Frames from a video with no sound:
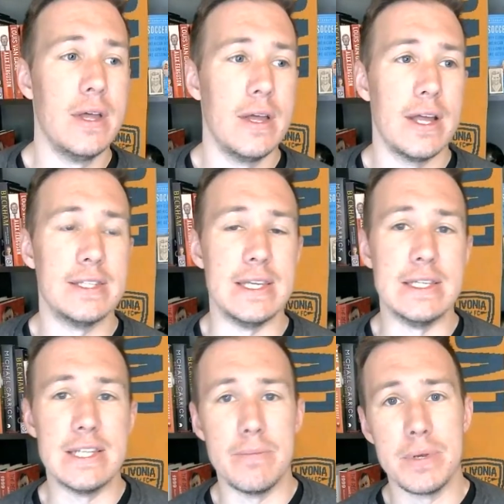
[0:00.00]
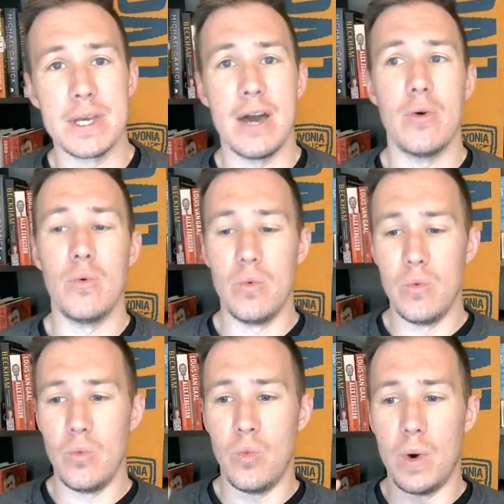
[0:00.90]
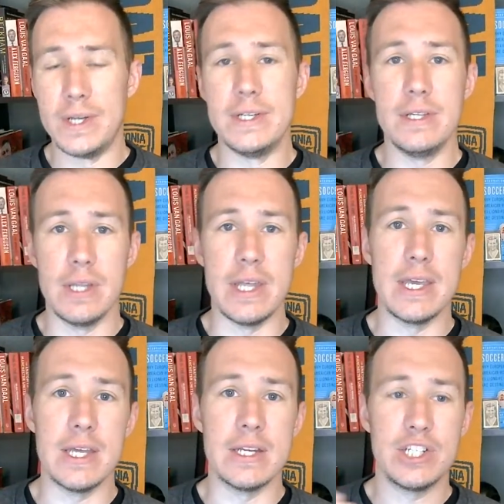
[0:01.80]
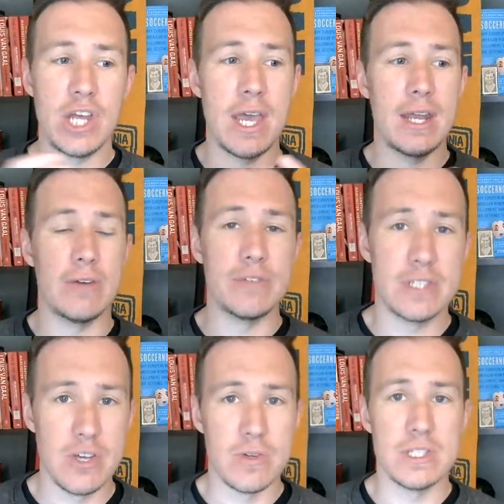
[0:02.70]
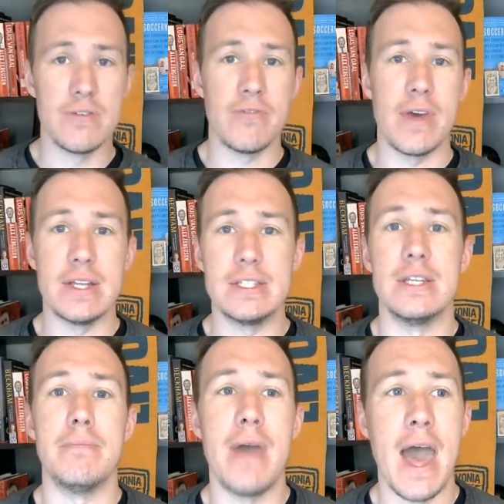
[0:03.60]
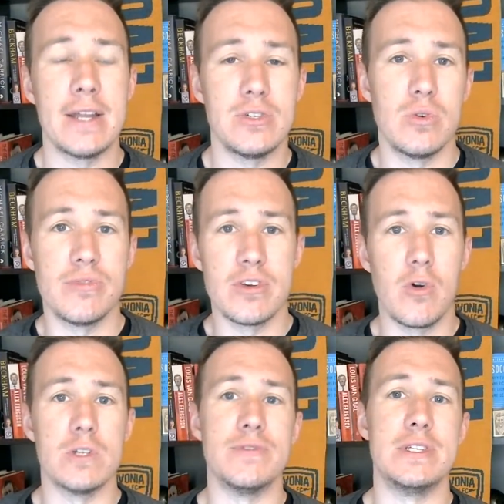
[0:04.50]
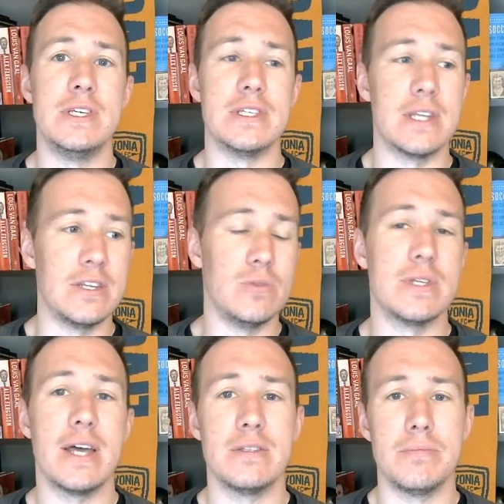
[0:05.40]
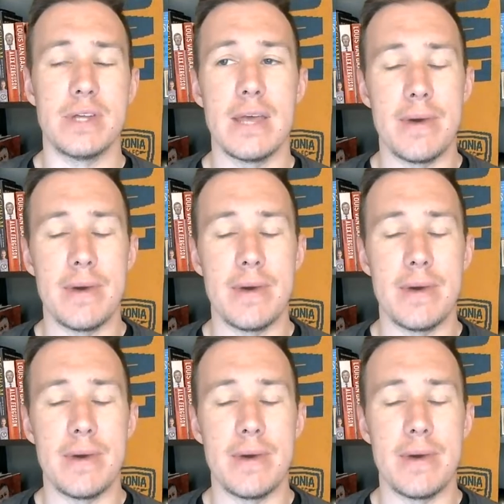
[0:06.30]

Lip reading: it's easy to pick out one link in a chain of a series of events in a match over the course of a season and use that to blame.